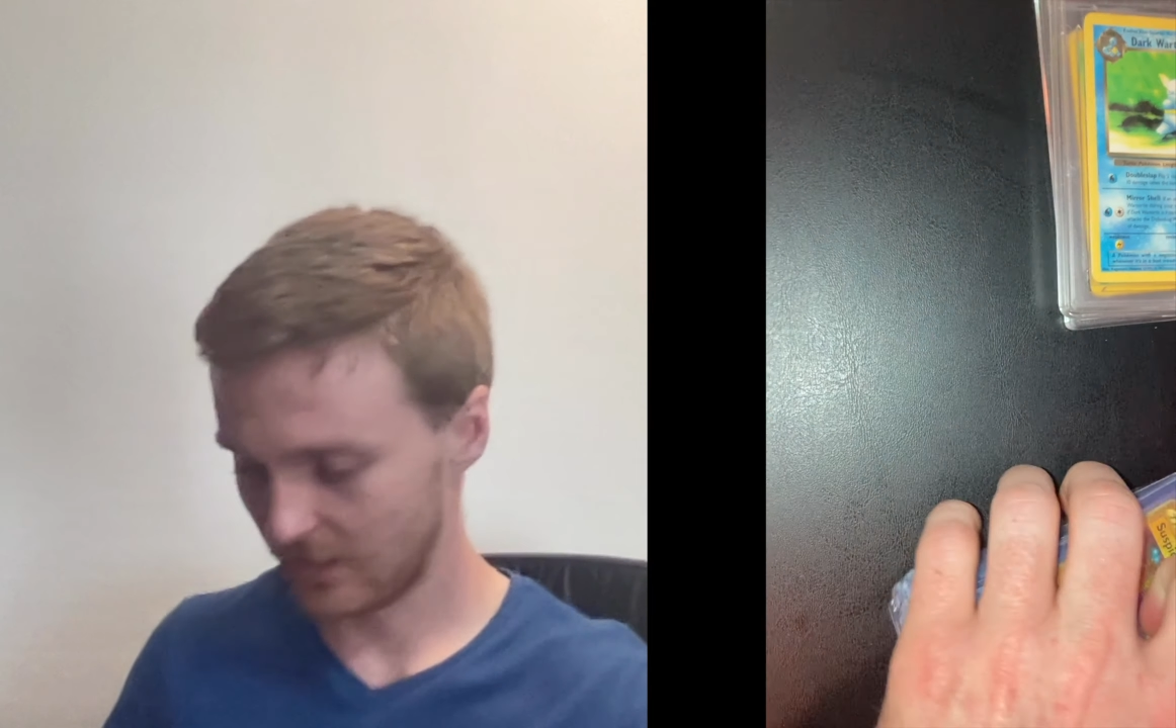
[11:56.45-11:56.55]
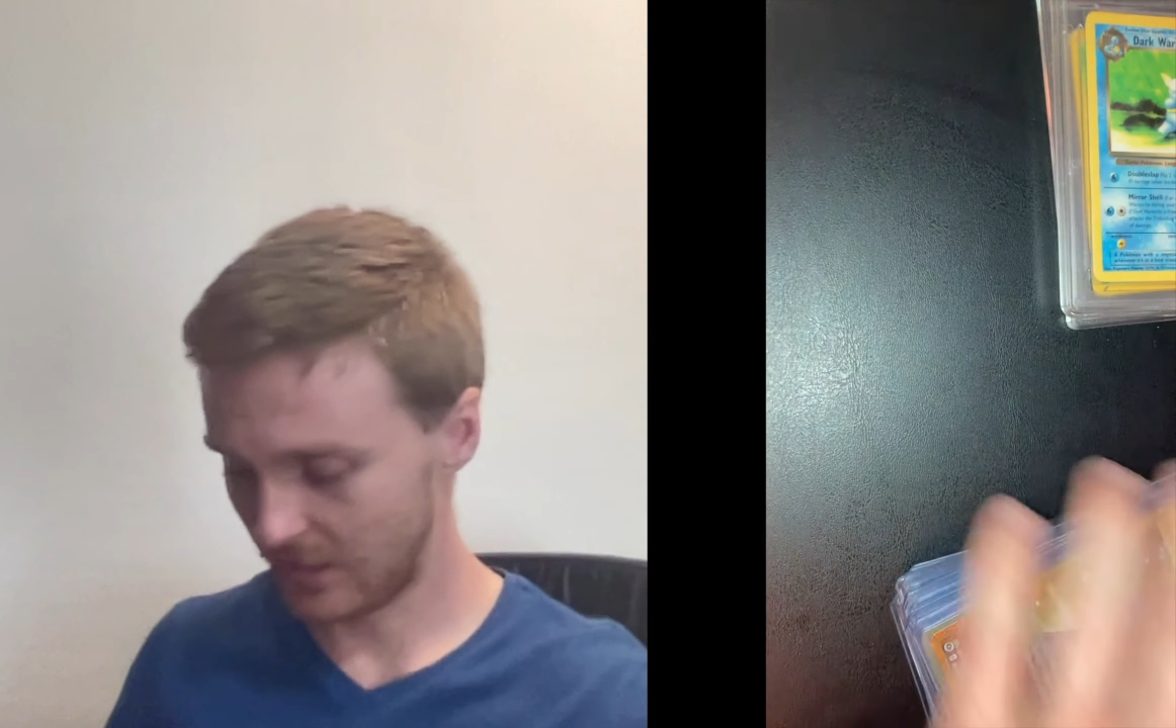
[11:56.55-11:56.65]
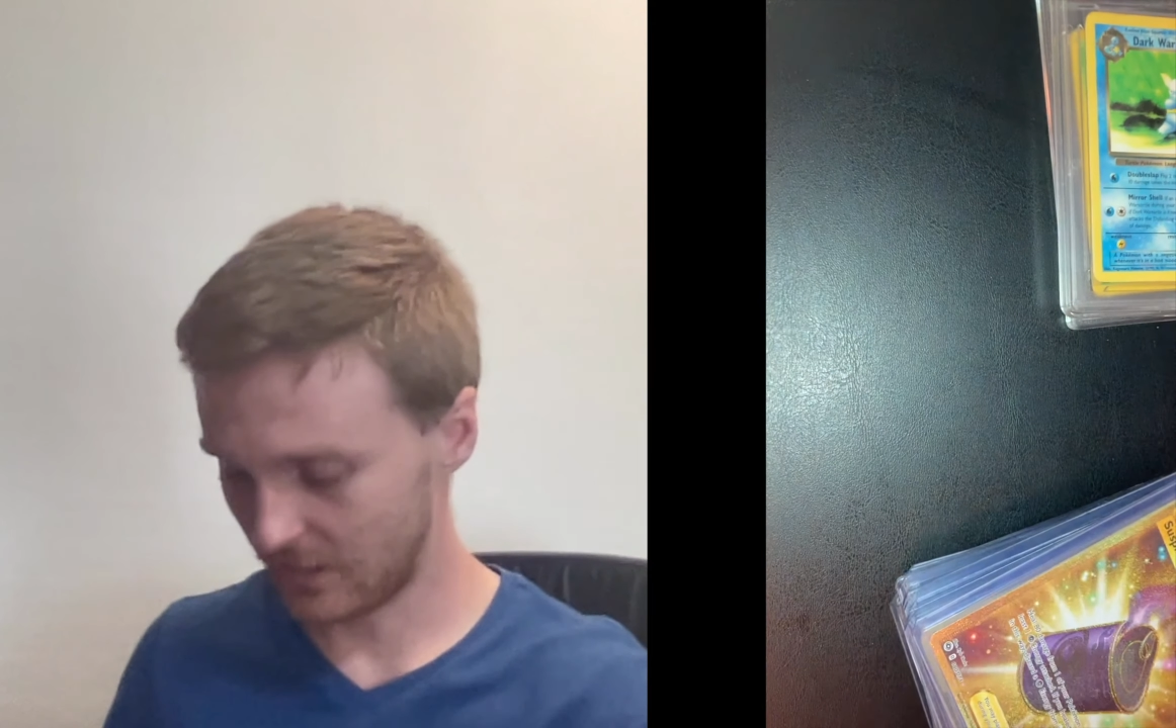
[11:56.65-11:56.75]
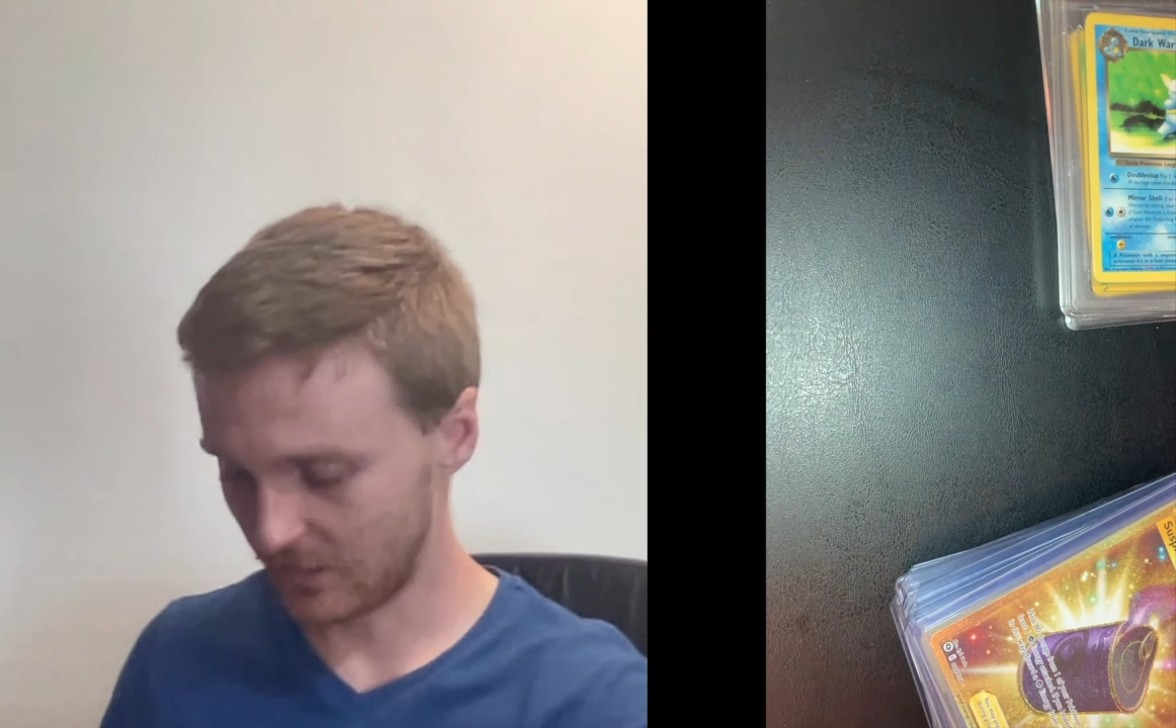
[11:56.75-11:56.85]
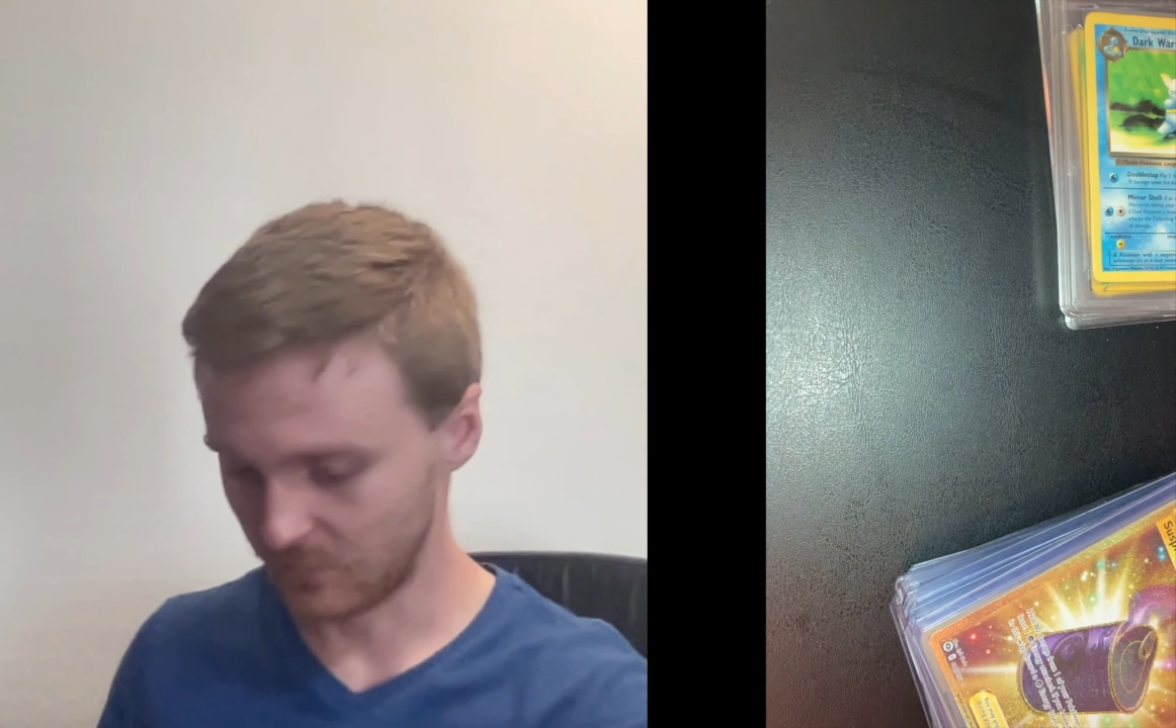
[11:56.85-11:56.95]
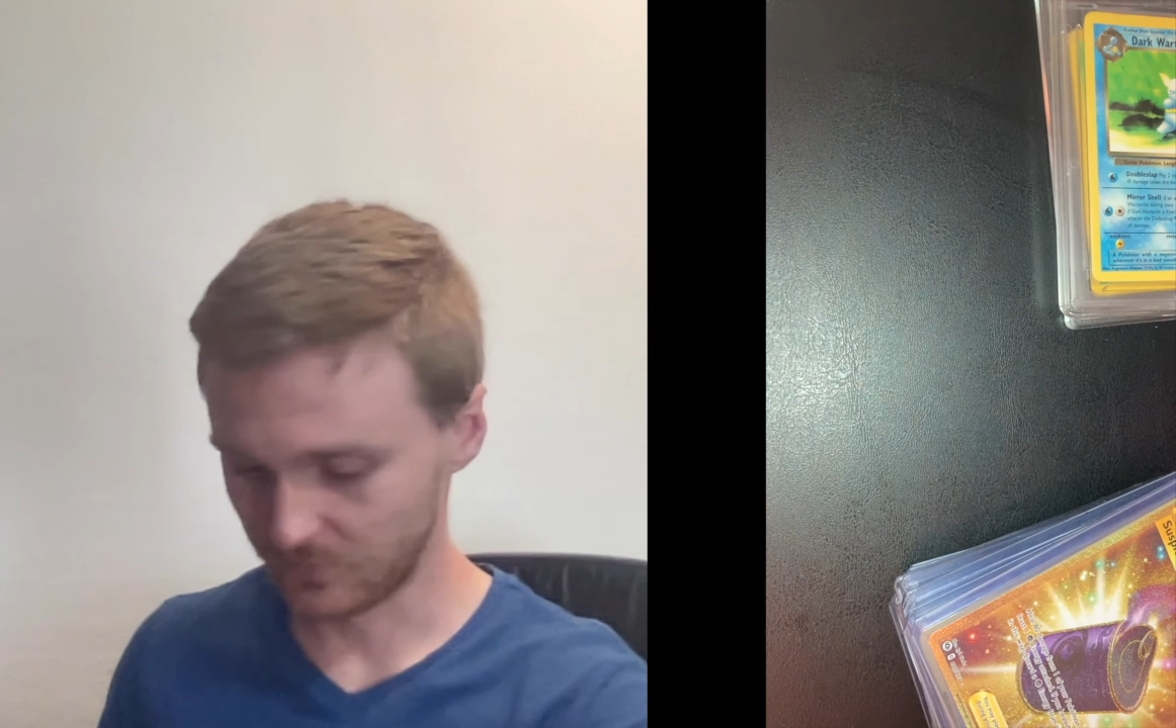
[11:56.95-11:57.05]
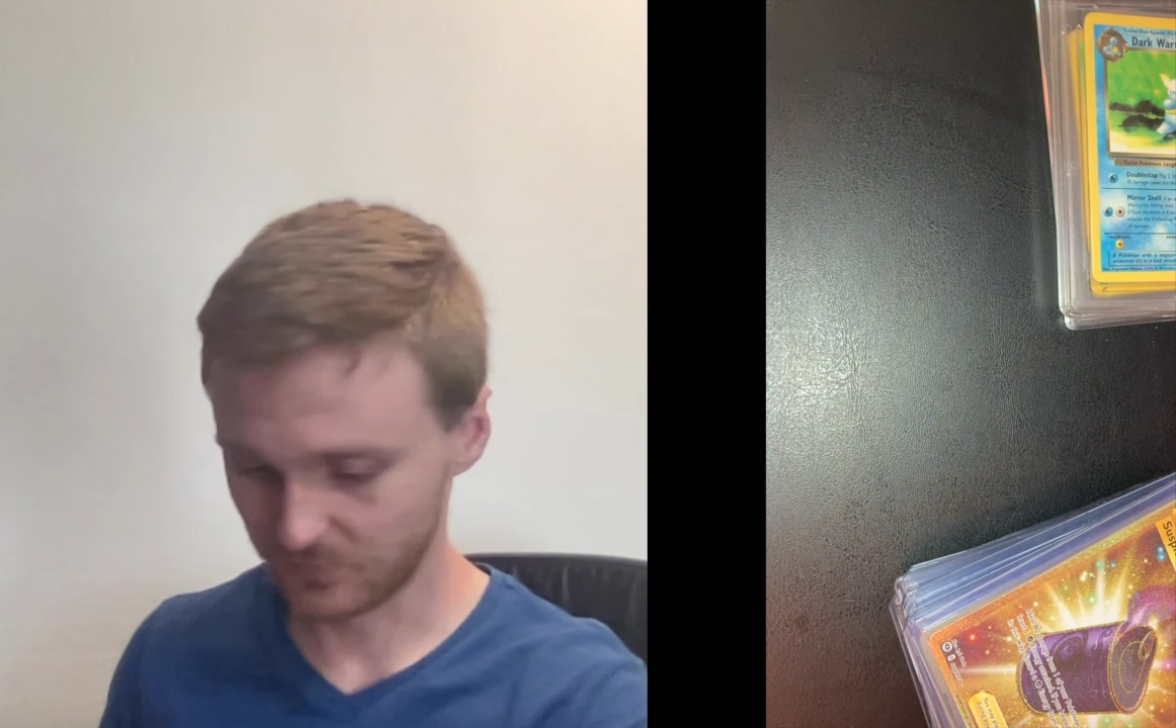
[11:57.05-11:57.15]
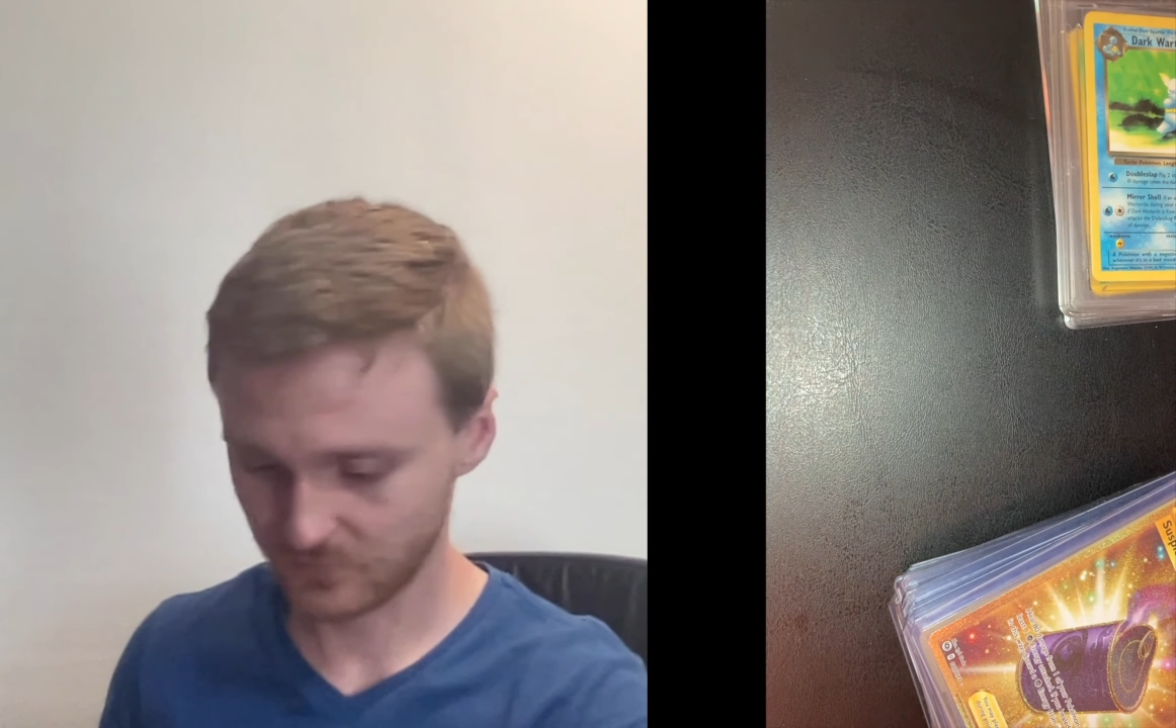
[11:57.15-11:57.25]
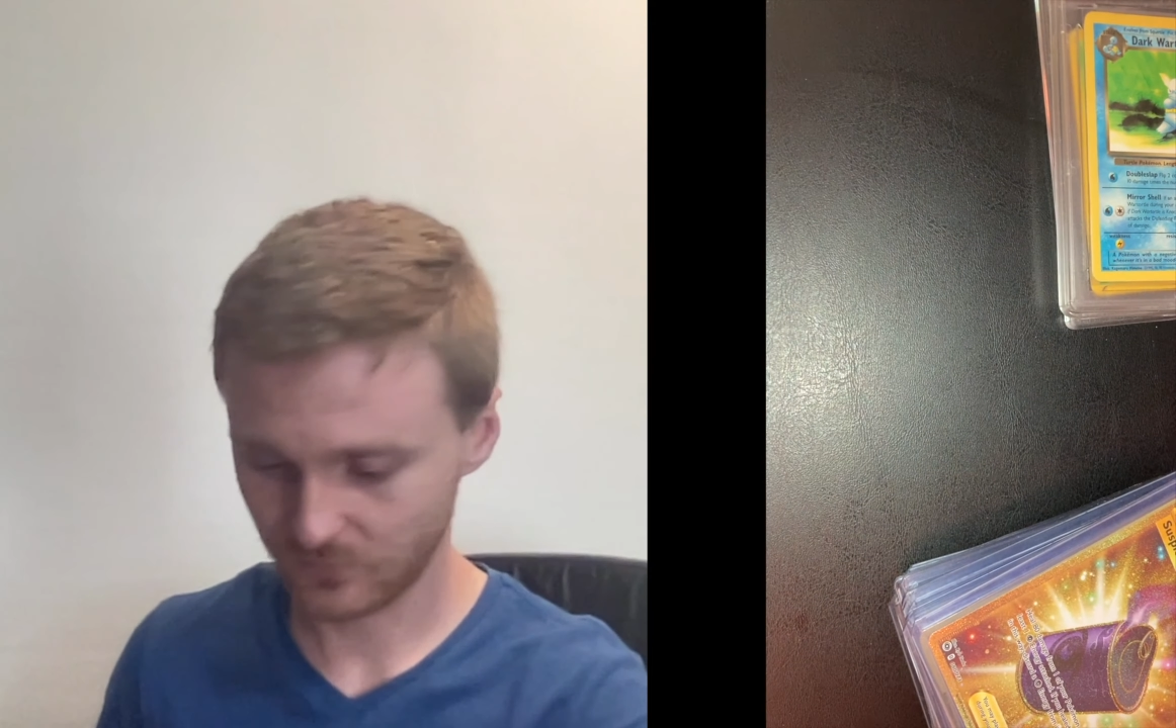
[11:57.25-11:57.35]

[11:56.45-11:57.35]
And